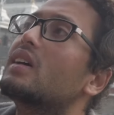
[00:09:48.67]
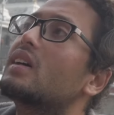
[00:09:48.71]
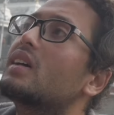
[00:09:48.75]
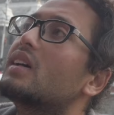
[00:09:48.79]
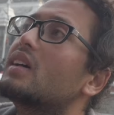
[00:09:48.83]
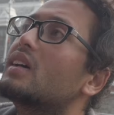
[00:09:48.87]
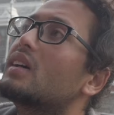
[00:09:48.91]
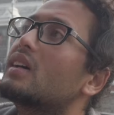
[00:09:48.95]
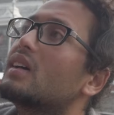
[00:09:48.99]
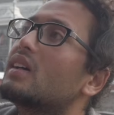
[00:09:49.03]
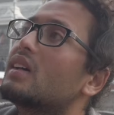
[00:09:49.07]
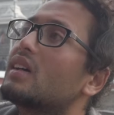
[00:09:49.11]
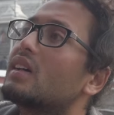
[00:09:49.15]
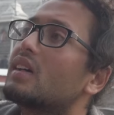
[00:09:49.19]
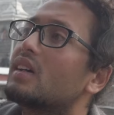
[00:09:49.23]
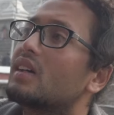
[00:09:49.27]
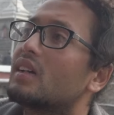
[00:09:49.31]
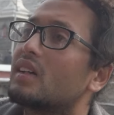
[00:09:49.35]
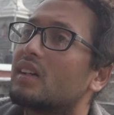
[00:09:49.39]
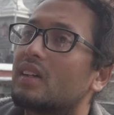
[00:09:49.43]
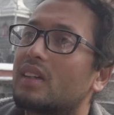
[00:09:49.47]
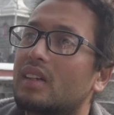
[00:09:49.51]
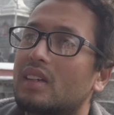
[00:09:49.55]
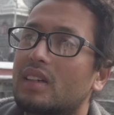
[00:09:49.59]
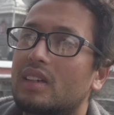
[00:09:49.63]
Yeah,
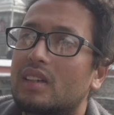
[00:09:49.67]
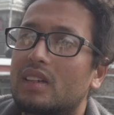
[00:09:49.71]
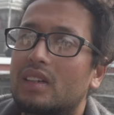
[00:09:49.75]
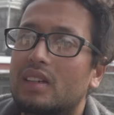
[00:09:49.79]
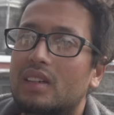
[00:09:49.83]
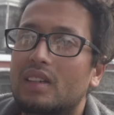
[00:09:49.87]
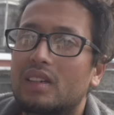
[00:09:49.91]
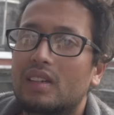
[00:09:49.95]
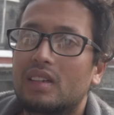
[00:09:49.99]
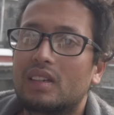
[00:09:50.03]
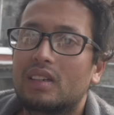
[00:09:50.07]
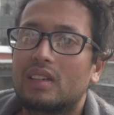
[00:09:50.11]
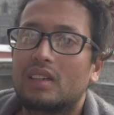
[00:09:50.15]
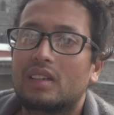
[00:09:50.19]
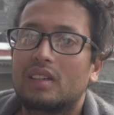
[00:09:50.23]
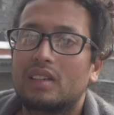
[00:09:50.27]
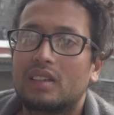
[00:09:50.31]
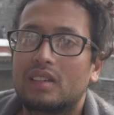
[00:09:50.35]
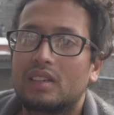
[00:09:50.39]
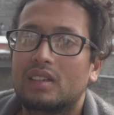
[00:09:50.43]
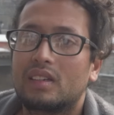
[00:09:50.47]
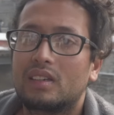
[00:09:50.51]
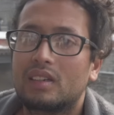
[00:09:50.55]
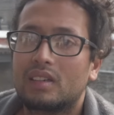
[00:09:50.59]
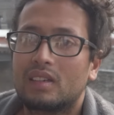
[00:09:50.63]
everything uh,
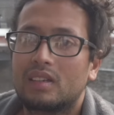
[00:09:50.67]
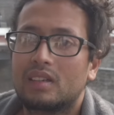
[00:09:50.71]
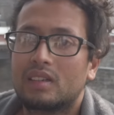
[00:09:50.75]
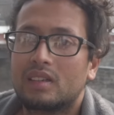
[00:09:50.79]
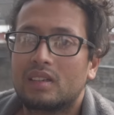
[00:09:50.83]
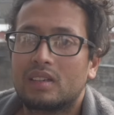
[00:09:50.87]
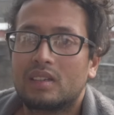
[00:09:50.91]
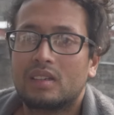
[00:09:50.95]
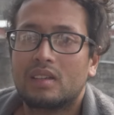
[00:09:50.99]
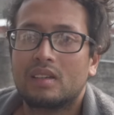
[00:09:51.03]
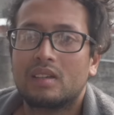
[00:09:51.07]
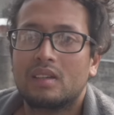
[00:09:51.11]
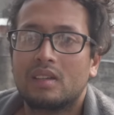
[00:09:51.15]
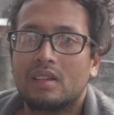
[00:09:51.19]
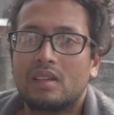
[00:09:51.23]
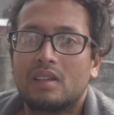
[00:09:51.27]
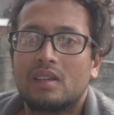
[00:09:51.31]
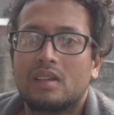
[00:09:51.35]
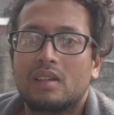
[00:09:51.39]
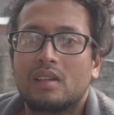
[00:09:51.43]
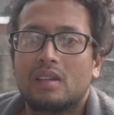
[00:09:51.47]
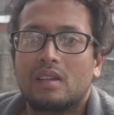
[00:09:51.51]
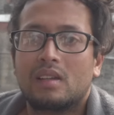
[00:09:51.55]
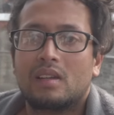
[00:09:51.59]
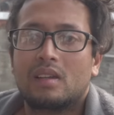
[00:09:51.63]
that's, uh,
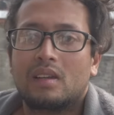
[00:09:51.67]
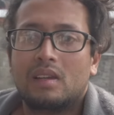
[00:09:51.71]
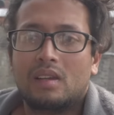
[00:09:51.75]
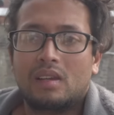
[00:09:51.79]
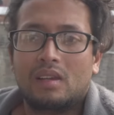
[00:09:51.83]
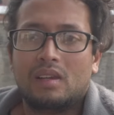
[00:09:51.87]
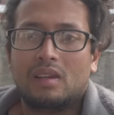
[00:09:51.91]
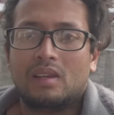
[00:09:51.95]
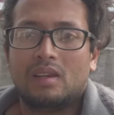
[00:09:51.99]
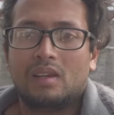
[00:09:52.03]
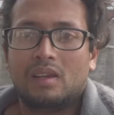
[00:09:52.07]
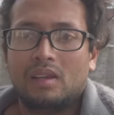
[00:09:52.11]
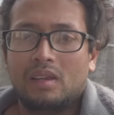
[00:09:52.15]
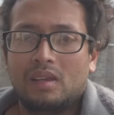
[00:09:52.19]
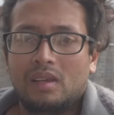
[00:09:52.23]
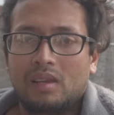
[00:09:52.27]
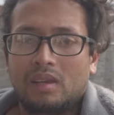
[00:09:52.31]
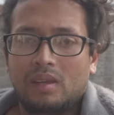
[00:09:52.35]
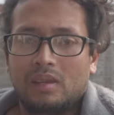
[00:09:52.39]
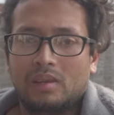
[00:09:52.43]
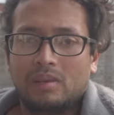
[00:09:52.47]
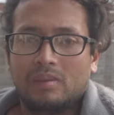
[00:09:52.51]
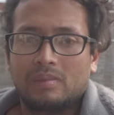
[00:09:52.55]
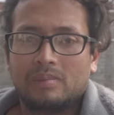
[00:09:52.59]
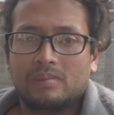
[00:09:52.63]
that's practiced around the
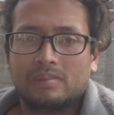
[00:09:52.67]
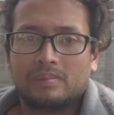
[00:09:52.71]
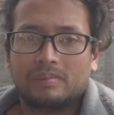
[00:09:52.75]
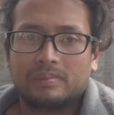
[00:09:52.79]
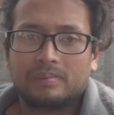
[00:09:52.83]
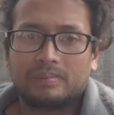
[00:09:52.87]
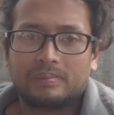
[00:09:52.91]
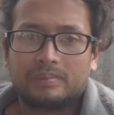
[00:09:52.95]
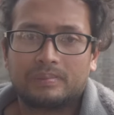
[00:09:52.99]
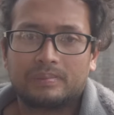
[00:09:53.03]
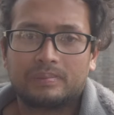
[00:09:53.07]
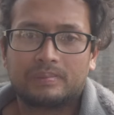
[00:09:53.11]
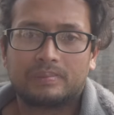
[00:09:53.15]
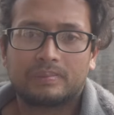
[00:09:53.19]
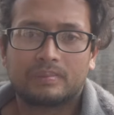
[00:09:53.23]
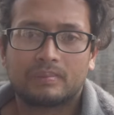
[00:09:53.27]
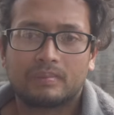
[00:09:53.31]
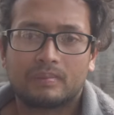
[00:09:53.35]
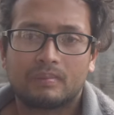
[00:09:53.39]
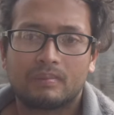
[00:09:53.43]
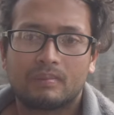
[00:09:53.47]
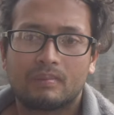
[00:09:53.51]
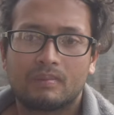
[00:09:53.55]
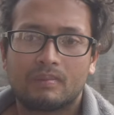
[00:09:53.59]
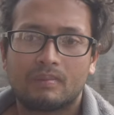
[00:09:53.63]
world
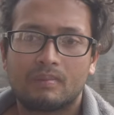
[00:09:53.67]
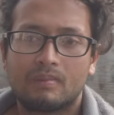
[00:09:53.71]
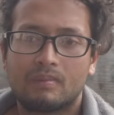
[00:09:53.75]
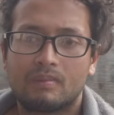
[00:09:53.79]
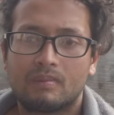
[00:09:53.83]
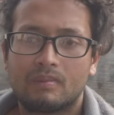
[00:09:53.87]
or